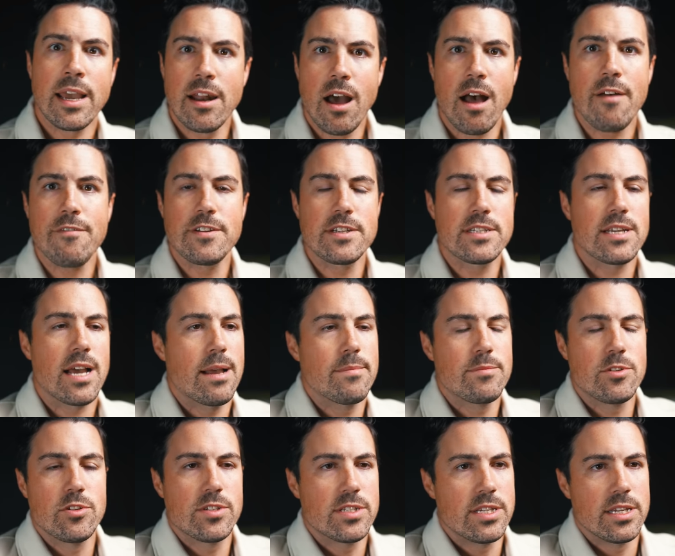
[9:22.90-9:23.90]
And
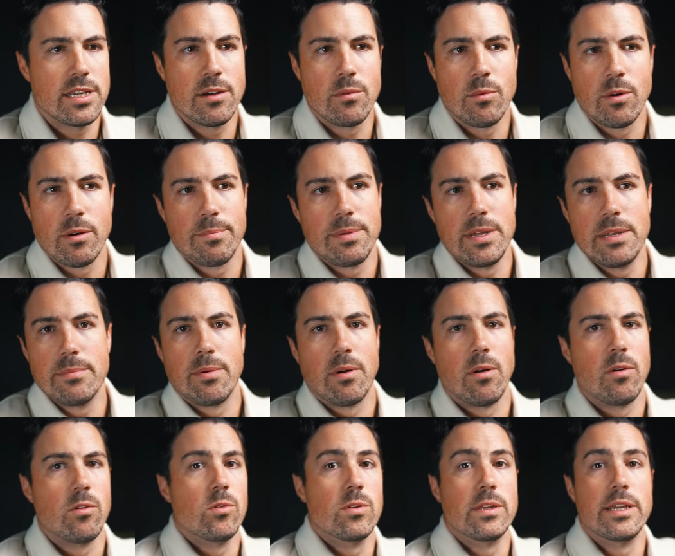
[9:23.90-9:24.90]
oftentimes you see it where
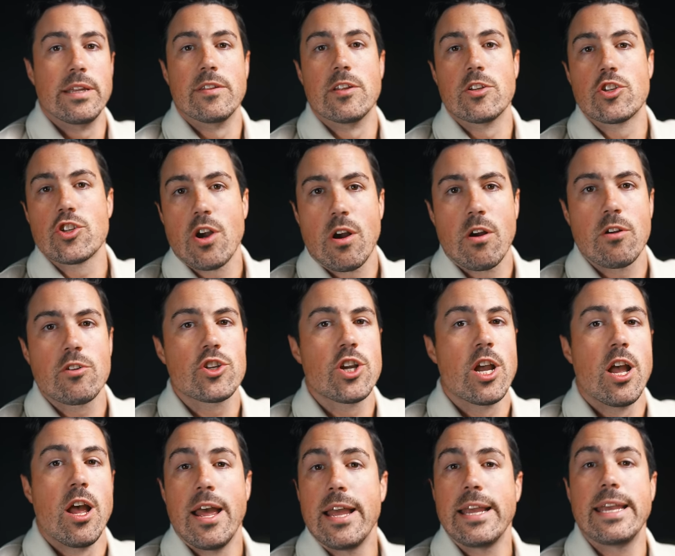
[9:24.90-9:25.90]
people who lead the charge
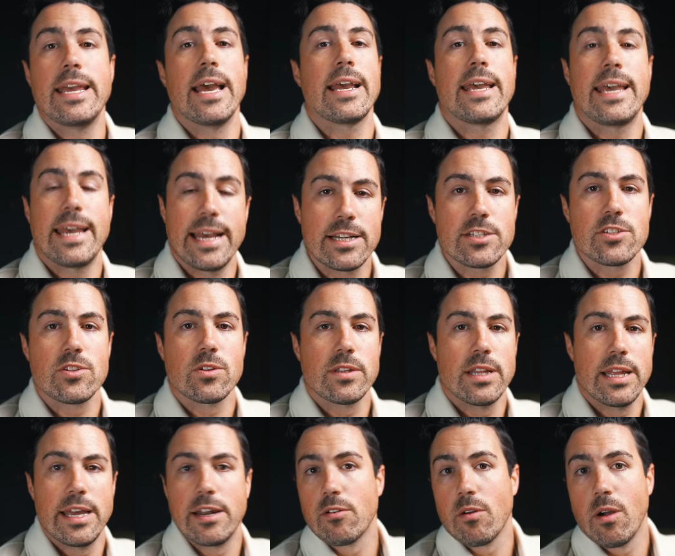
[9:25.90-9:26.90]
get canceled
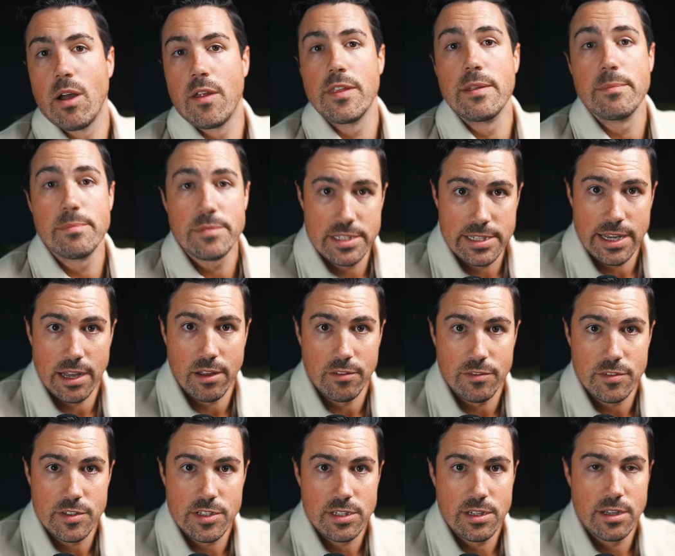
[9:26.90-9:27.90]
later on themselves.